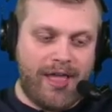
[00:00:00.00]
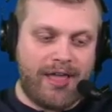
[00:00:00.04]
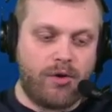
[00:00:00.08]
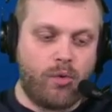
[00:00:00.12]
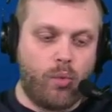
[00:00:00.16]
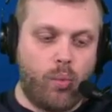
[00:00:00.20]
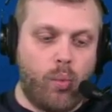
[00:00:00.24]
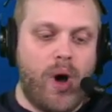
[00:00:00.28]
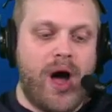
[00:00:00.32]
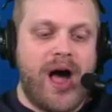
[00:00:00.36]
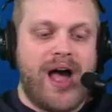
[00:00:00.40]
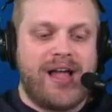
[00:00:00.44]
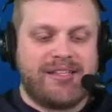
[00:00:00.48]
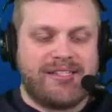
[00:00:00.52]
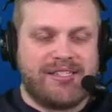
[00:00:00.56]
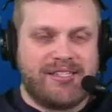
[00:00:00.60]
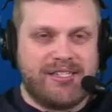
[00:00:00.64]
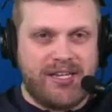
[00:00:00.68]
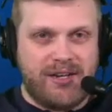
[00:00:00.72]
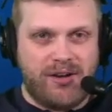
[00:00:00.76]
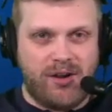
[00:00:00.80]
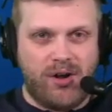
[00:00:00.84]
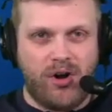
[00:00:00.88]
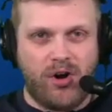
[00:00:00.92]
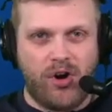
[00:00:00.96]
and
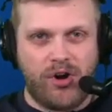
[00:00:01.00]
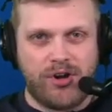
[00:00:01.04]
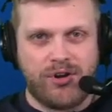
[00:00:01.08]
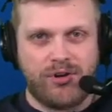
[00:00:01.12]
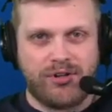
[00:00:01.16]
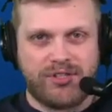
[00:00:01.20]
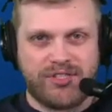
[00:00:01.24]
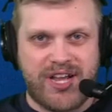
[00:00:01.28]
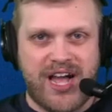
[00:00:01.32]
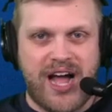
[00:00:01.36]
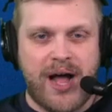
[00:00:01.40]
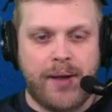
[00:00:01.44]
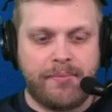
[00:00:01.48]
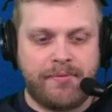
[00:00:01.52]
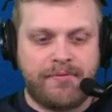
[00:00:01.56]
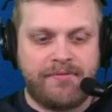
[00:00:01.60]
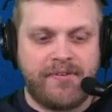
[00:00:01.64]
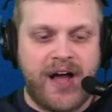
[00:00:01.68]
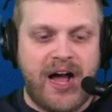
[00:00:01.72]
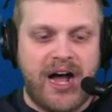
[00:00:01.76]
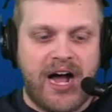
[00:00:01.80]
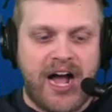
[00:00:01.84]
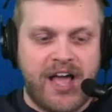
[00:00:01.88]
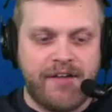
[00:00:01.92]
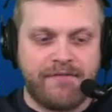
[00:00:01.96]
Watson are your top
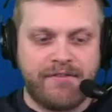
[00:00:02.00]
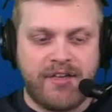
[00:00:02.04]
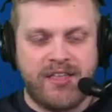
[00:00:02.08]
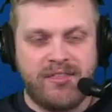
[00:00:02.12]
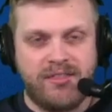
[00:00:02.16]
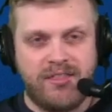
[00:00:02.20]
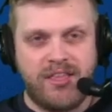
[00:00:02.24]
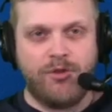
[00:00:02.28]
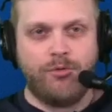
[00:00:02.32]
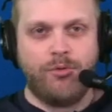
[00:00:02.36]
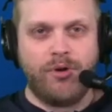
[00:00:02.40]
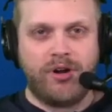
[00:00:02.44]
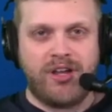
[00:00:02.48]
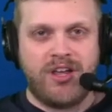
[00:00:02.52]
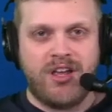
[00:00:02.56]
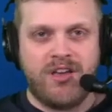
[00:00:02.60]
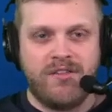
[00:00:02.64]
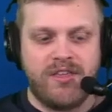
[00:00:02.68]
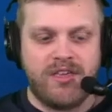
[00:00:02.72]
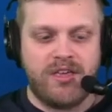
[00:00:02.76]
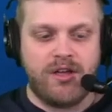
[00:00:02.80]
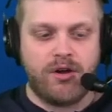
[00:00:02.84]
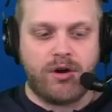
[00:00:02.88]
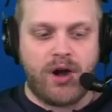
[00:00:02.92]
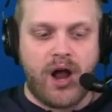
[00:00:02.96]
five in the Rookie
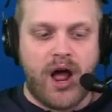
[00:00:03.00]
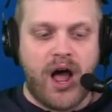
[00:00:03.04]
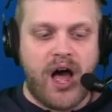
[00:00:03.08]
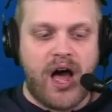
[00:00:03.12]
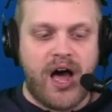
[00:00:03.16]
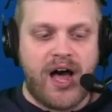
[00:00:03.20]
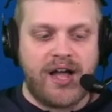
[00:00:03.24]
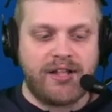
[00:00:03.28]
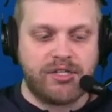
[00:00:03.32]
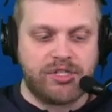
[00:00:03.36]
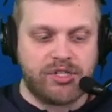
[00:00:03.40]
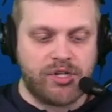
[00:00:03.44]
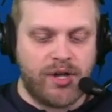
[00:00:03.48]
of the Year odds.